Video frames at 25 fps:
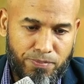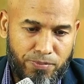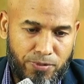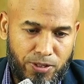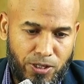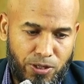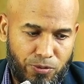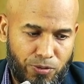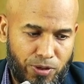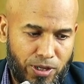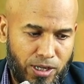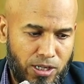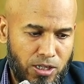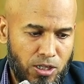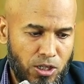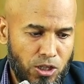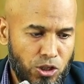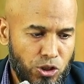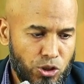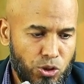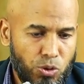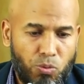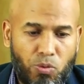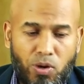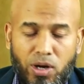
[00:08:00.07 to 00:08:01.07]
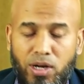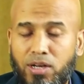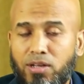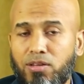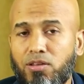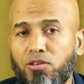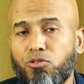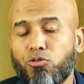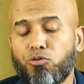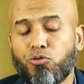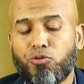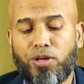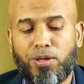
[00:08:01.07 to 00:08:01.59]
Okay, so what are
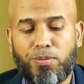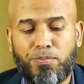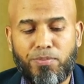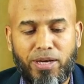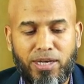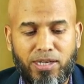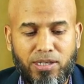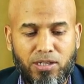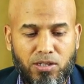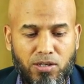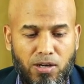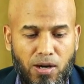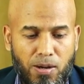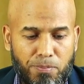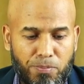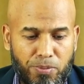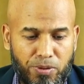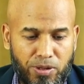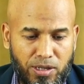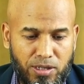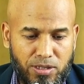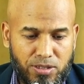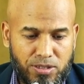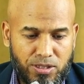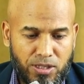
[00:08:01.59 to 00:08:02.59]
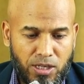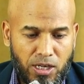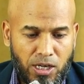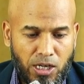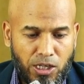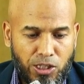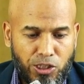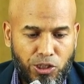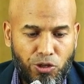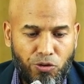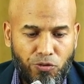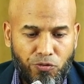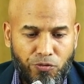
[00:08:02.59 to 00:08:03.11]
the 3 main components?
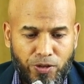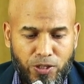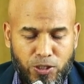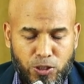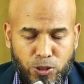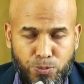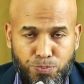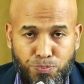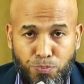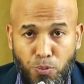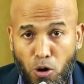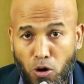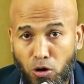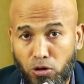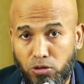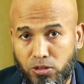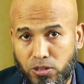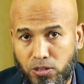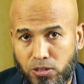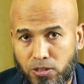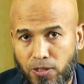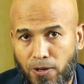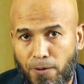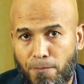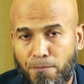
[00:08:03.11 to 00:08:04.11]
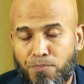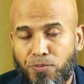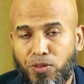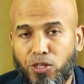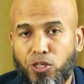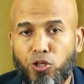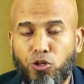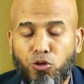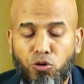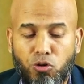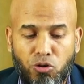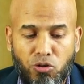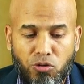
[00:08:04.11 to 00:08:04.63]
Your response,
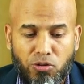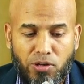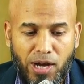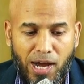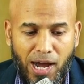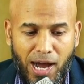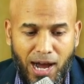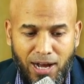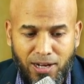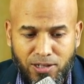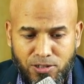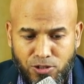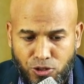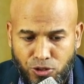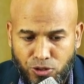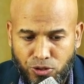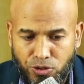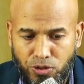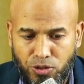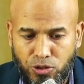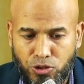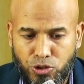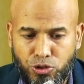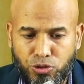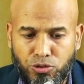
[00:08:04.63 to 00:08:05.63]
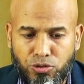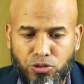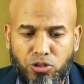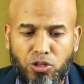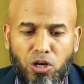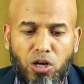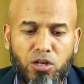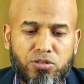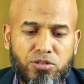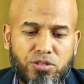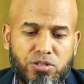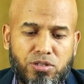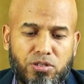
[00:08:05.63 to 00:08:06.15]
your answer should
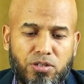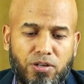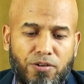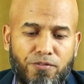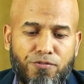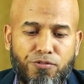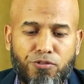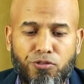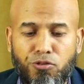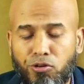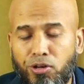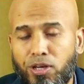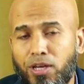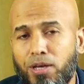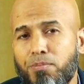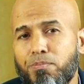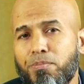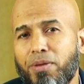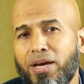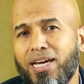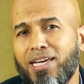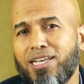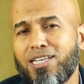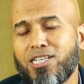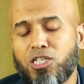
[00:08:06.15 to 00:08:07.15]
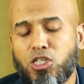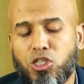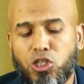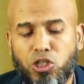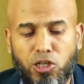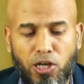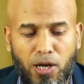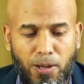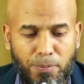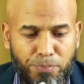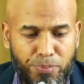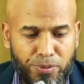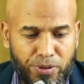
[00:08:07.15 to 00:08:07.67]
consist of 3 main
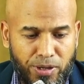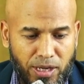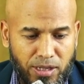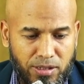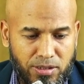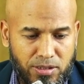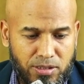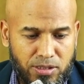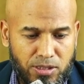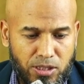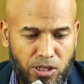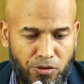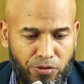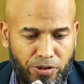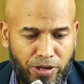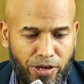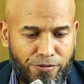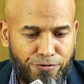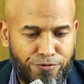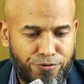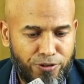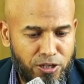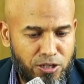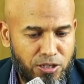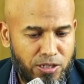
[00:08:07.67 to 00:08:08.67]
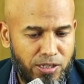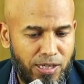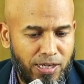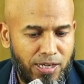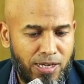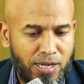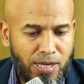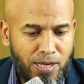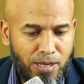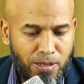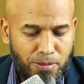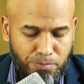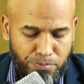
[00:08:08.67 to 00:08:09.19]
components. Okay, firstly,
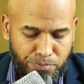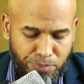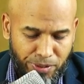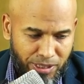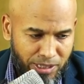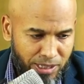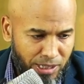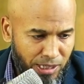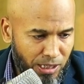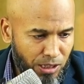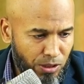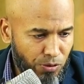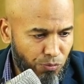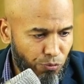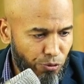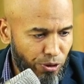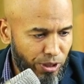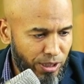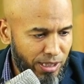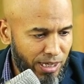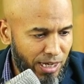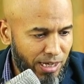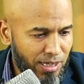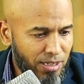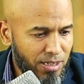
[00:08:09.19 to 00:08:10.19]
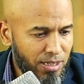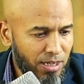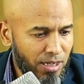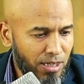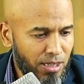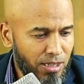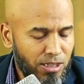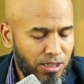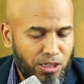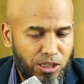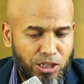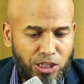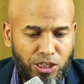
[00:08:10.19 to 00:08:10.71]
begin with an
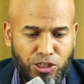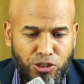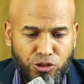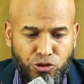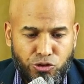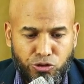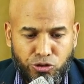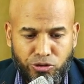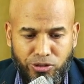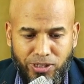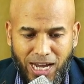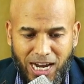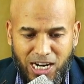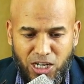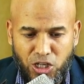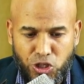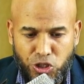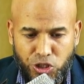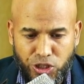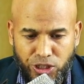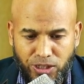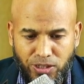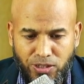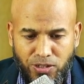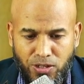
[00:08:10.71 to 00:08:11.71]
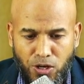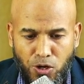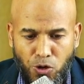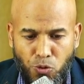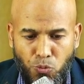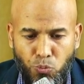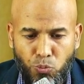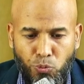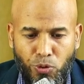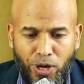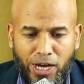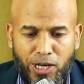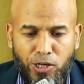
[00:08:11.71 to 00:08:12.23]
introduction
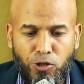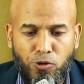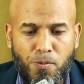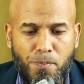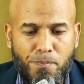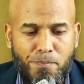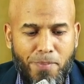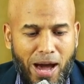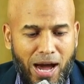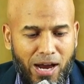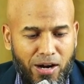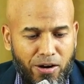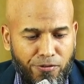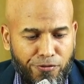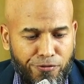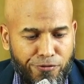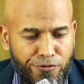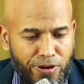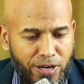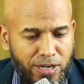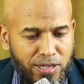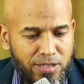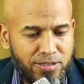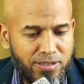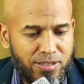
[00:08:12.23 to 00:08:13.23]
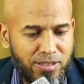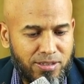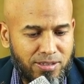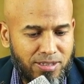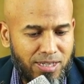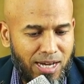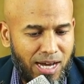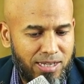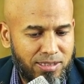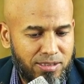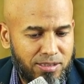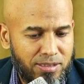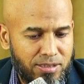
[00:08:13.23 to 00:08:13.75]
where you paraphrase the
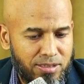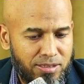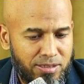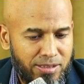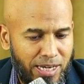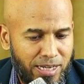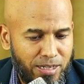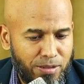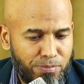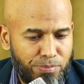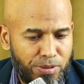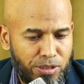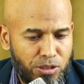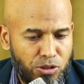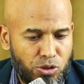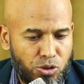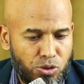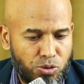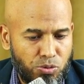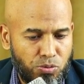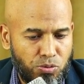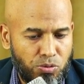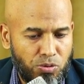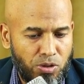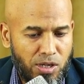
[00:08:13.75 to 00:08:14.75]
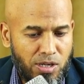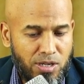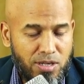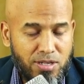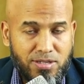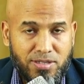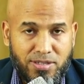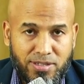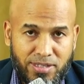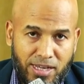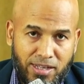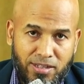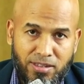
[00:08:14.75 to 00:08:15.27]
task statement to
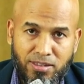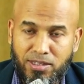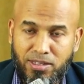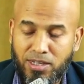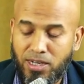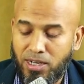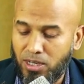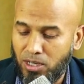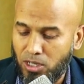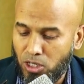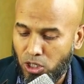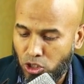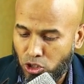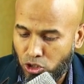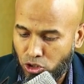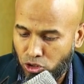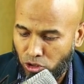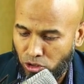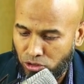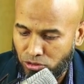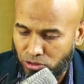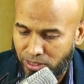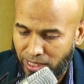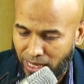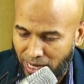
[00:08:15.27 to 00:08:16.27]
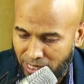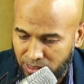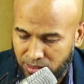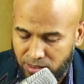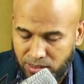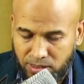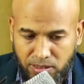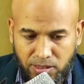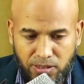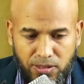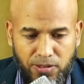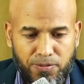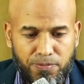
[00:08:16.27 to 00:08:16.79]
set the
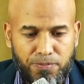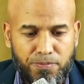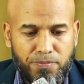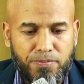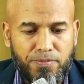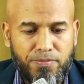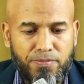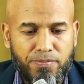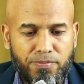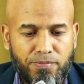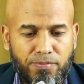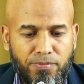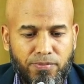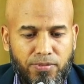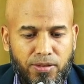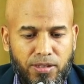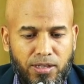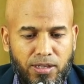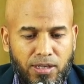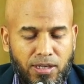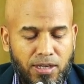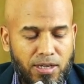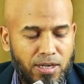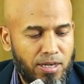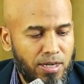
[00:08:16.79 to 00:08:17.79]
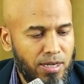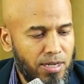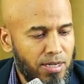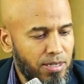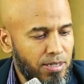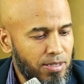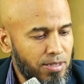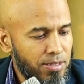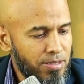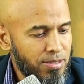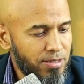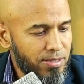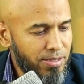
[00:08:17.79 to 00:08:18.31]
context.
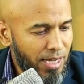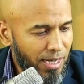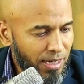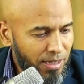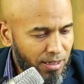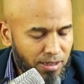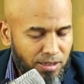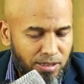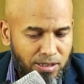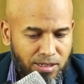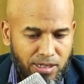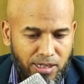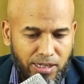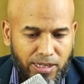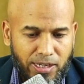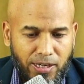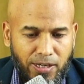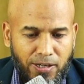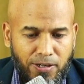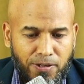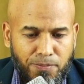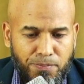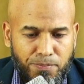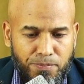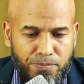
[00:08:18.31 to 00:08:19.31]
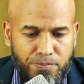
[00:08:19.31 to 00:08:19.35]
Secondly,